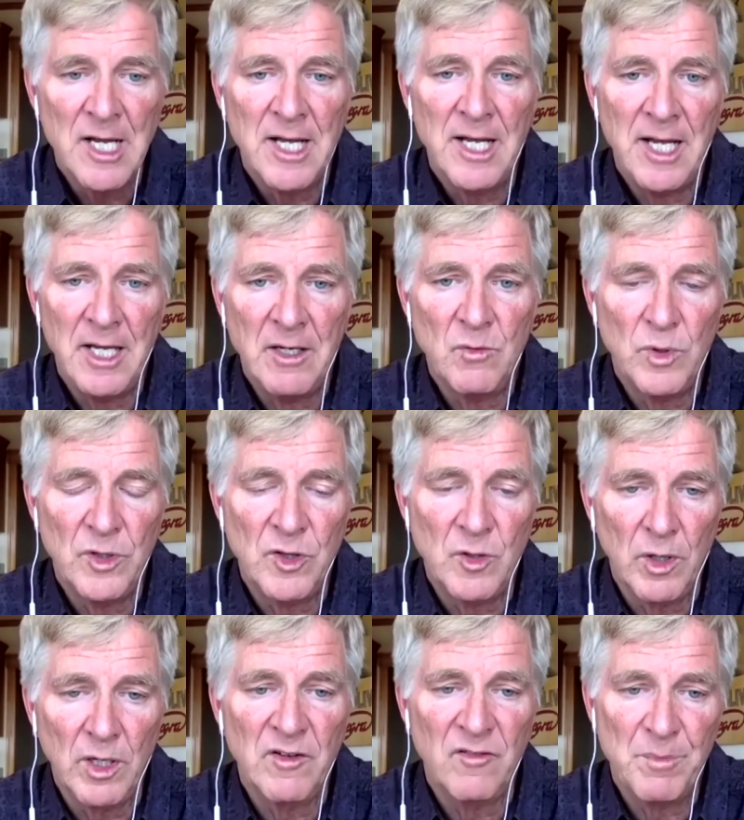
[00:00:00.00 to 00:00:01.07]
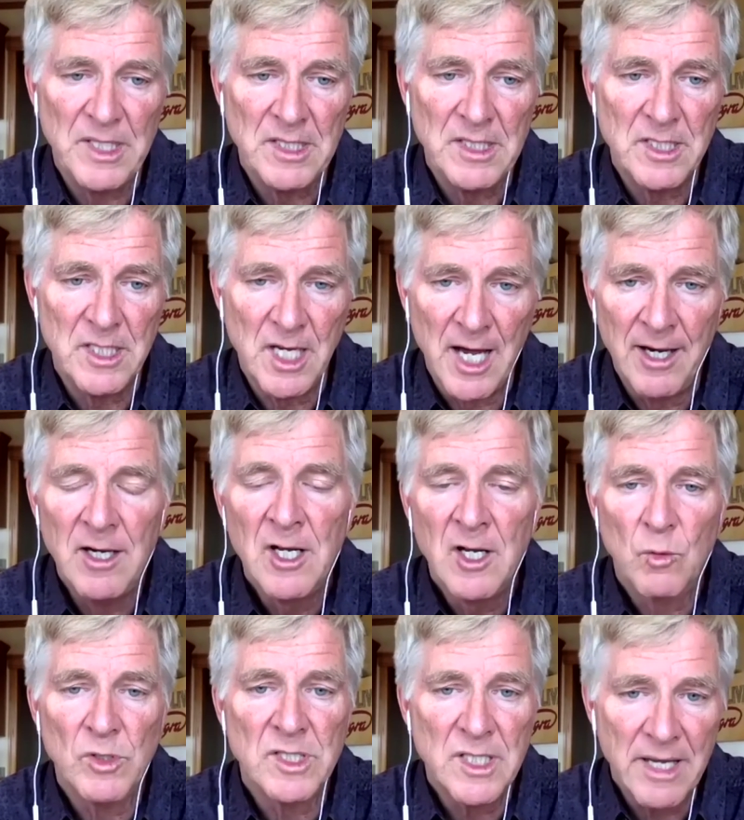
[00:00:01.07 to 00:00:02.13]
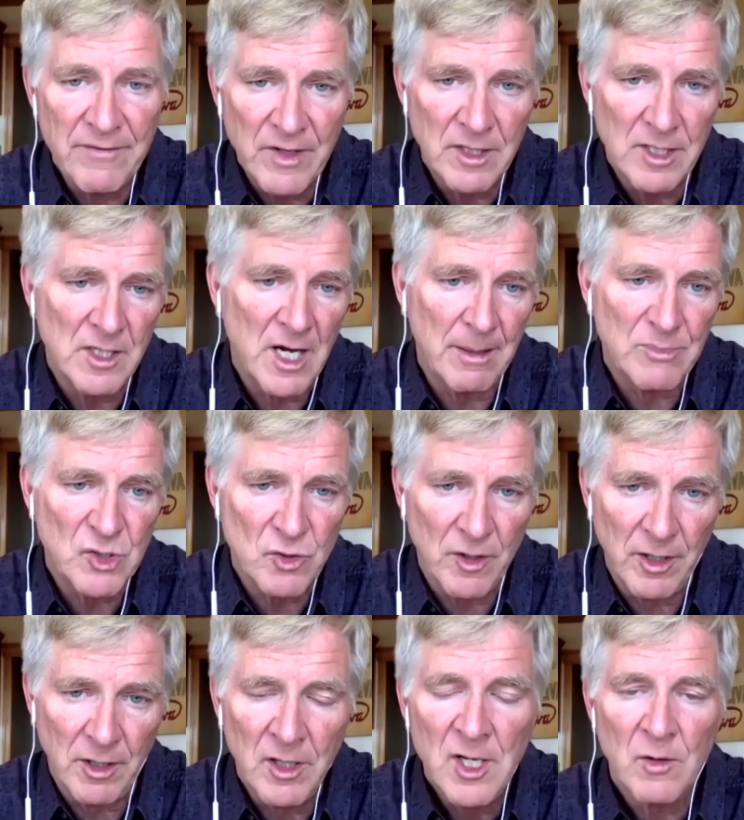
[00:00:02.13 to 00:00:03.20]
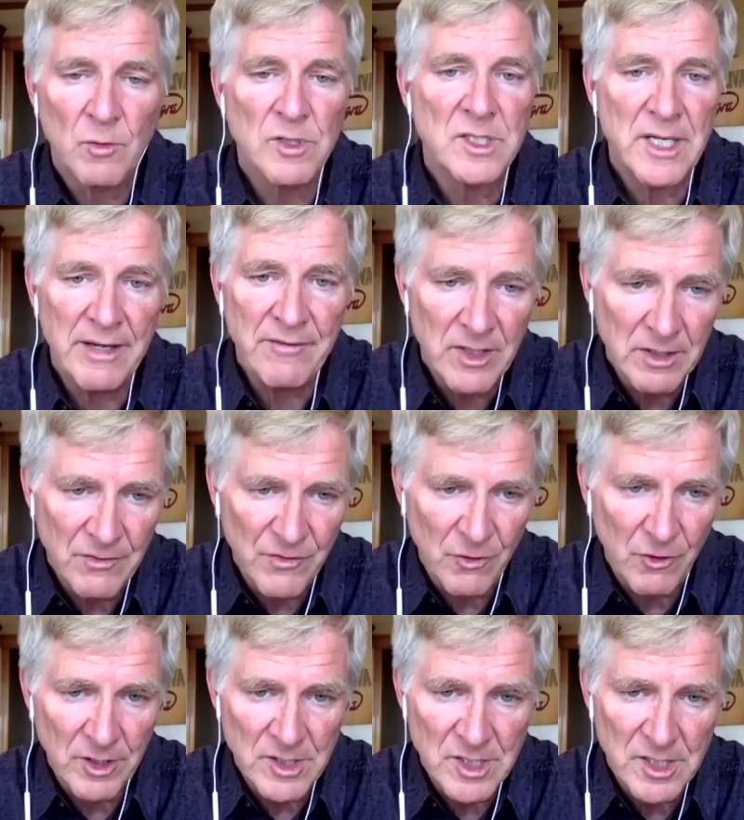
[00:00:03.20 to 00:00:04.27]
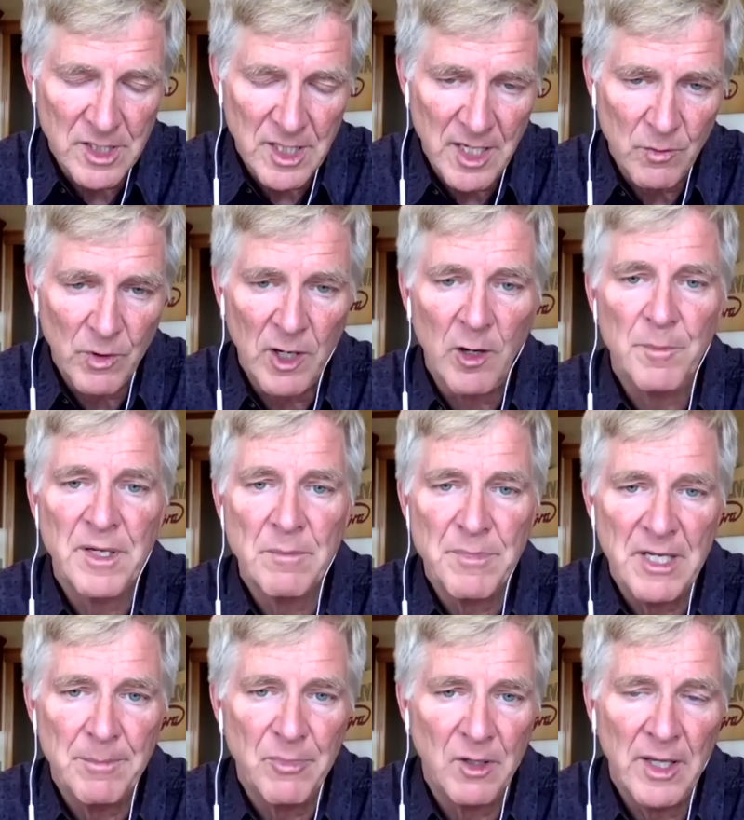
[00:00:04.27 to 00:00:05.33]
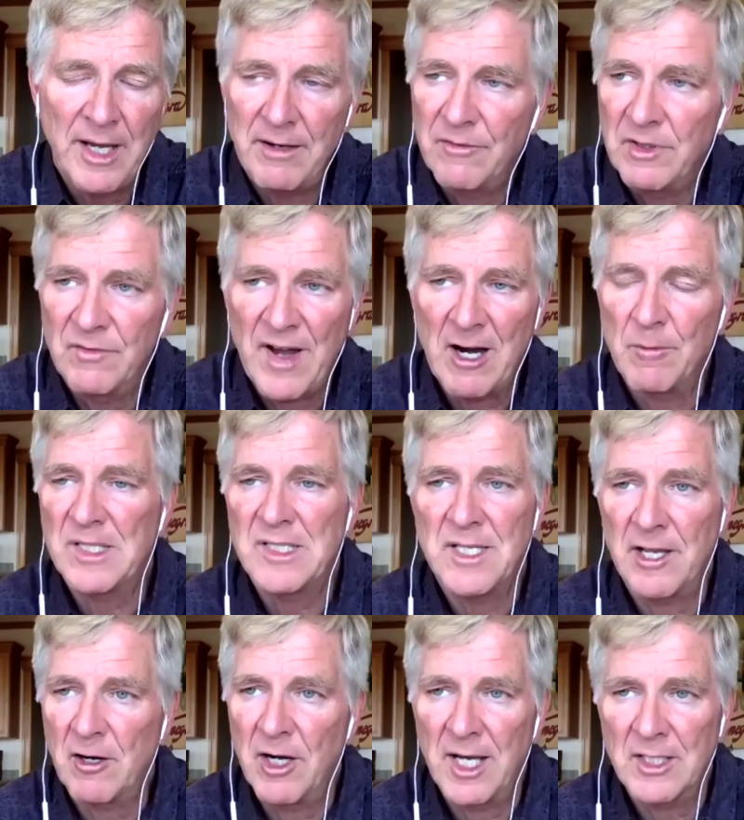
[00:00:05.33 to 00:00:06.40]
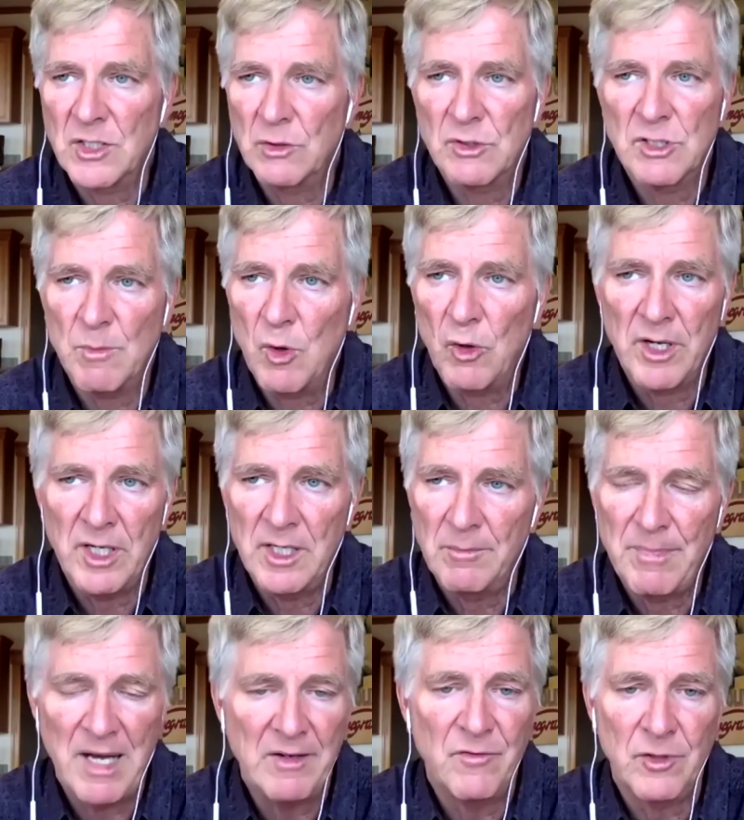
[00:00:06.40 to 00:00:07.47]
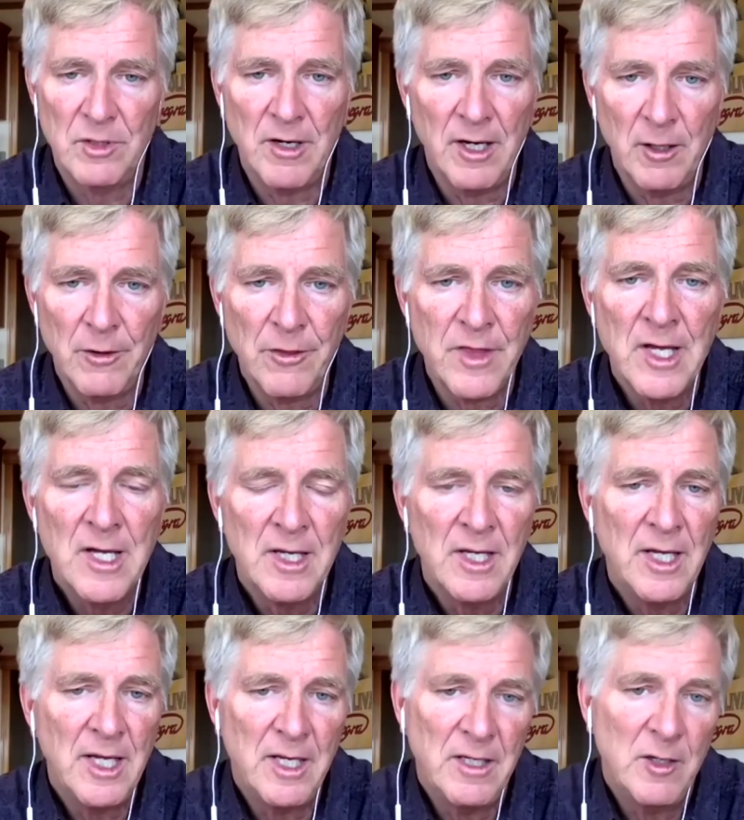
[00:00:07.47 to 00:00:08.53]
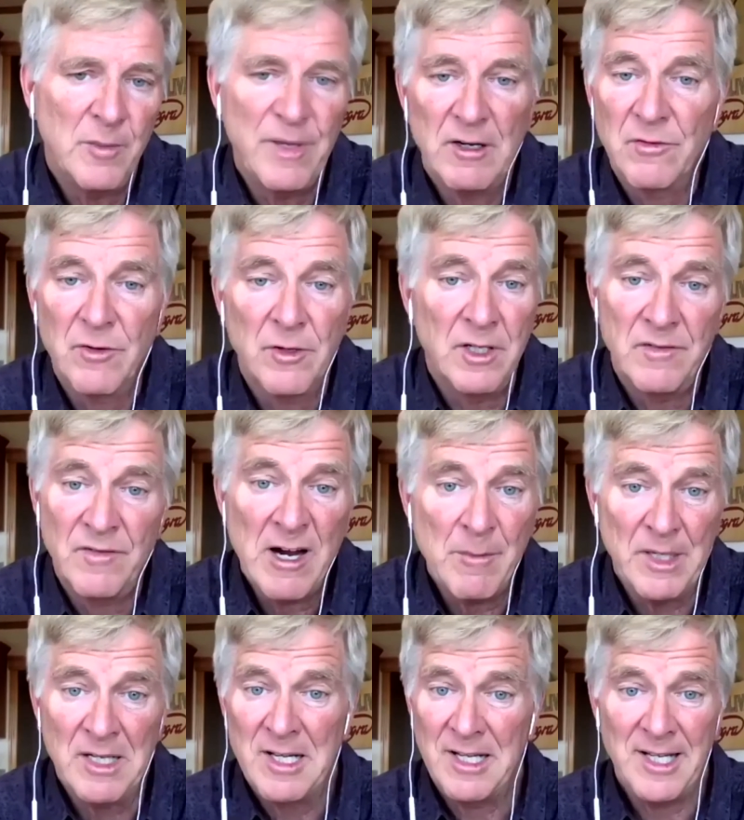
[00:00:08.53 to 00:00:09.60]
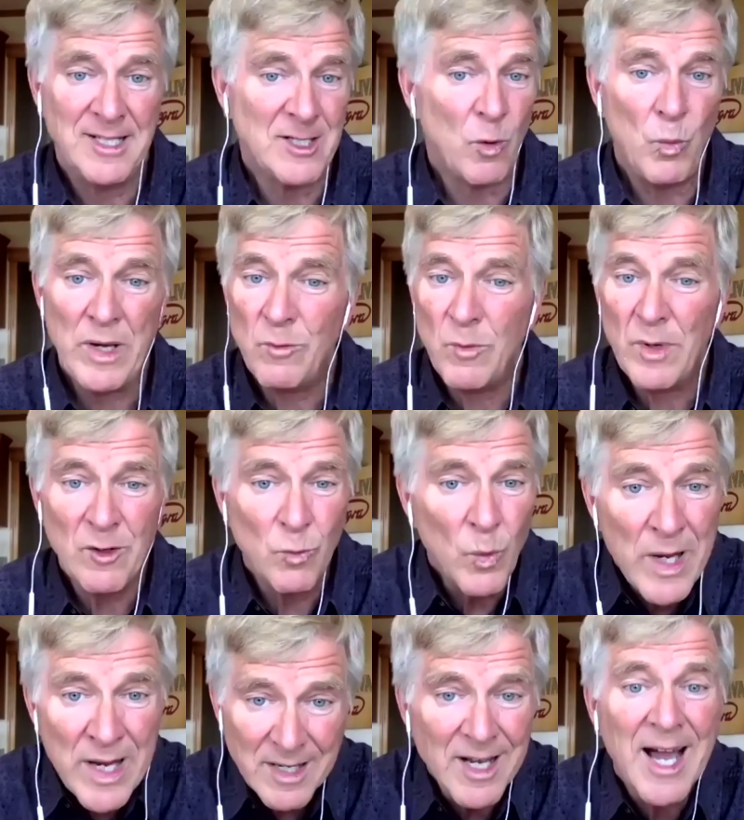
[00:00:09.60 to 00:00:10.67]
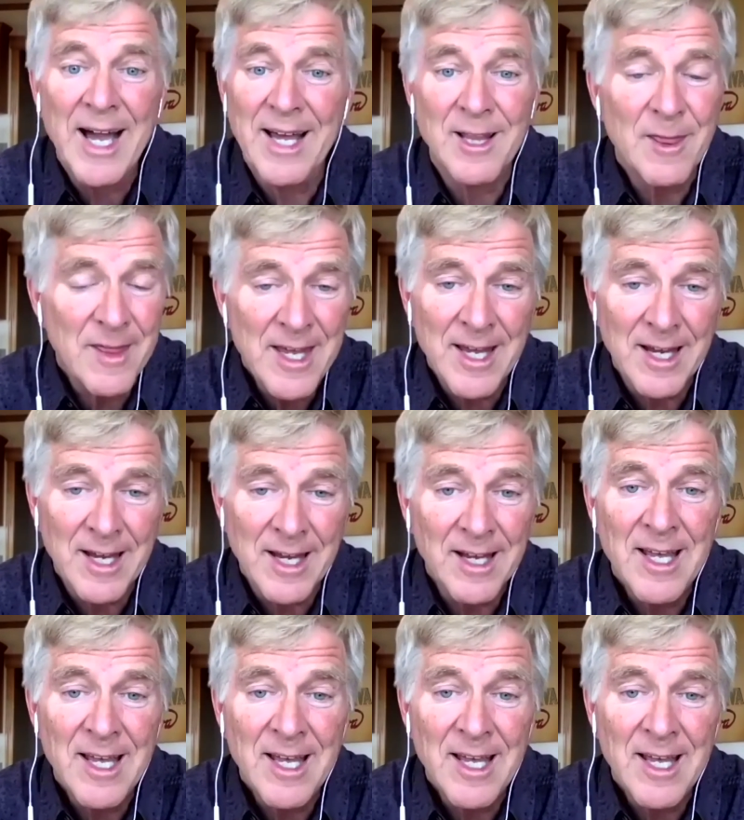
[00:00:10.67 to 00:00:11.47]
And with the work of PCI, we're saving the topsoil, we're saving the forests, and we're helping people have environments that are not so smoky and bad for their health, and they're better for the environment. It's a win-win-win kind of thing.